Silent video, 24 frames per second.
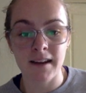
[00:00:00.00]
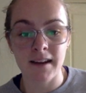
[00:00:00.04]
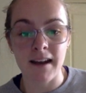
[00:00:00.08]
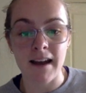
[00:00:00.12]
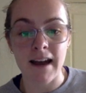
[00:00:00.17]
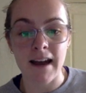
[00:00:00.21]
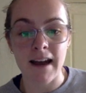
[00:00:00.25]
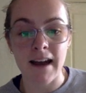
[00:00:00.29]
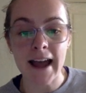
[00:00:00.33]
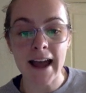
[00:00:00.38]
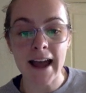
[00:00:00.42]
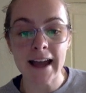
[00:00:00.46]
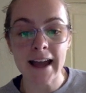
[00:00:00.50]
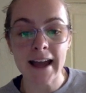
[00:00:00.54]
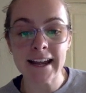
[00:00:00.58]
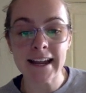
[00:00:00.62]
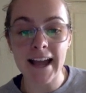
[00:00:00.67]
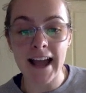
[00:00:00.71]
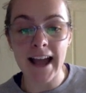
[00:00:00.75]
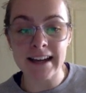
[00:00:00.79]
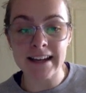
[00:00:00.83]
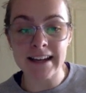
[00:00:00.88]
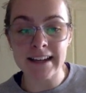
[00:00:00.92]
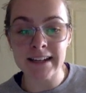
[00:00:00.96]
I
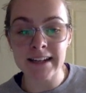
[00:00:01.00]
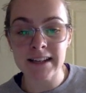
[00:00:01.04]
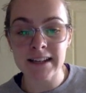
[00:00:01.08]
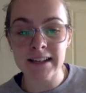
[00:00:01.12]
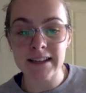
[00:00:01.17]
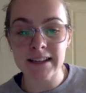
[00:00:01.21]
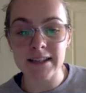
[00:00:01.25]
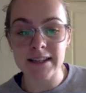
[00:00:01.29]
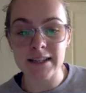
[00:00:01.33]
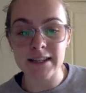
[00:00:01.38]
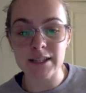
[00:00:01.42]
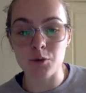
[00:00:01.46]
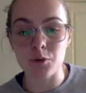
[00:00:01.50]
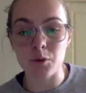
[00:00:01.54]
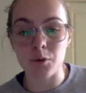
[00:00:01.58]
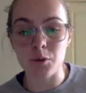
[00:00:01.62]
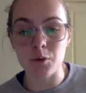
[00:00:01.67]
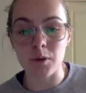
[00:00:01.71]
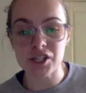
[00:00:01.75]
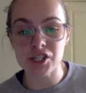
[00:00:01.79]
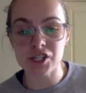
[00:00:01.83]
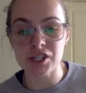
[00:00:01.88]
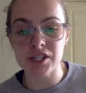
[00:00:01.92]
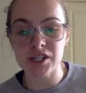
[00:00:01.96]
added this
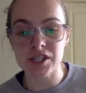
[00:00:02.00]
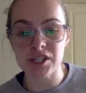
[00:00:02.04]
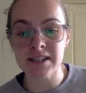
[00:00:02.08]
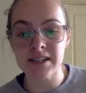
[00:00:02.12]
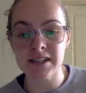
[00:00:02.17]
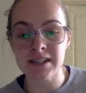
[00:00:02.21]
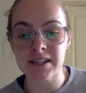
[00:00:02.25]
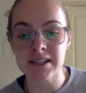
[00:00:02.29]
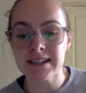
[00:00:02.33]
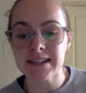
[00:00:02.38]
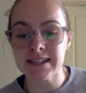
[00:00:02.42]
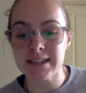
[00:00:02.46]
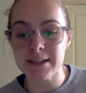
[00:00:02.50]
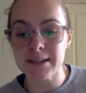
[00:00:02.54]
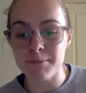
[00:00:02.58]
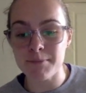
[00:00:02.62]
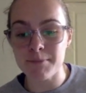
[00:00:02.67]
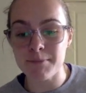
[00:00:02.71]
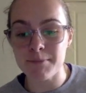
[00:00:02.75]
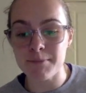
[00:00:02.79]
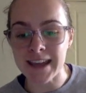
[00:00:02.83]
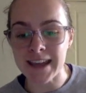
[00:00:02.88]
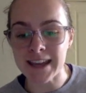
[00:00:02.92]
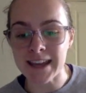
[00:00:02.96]
question to
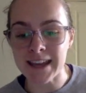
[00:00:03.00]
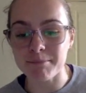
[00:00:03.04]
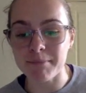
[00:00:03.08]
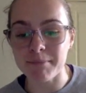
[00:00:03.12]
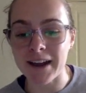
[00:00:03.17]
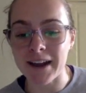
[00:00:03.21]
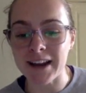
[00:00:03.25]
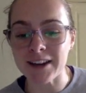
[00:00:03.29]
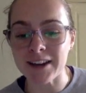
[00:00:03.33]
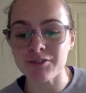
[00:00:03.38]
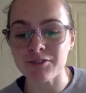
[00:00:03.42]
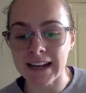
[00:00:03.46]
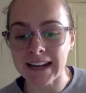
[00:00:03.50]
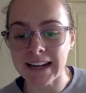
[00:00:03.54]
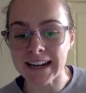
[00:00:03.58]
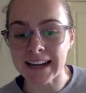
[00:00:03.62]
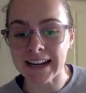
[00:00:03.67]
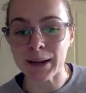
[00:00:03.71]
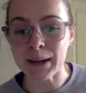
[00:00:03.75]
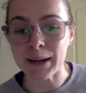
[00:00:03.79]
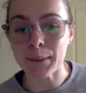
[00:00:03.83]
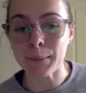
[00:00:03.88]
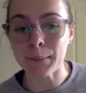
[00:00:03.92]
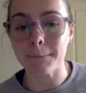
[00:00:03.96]
make my
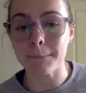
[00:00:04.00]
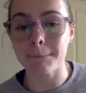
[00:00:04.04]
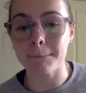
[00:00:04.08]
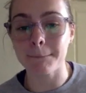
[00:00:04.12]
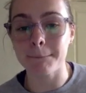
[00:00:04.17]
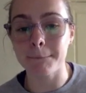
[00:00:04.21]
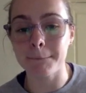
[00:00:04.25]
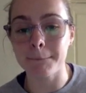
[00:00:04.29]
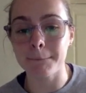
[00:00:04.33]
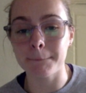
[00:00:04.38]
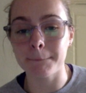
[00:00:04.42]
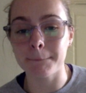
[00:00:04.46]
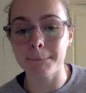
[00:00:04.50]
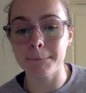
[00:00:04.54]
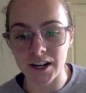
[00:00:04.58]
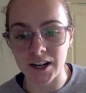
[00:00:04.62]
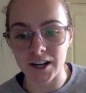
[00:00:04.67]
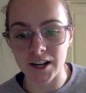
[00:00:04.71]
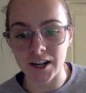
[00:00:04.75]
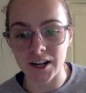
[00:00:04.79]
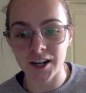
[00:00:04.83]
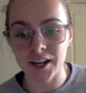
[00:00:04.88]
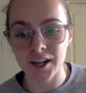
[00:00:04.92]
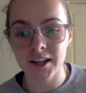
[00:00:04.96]
writing better.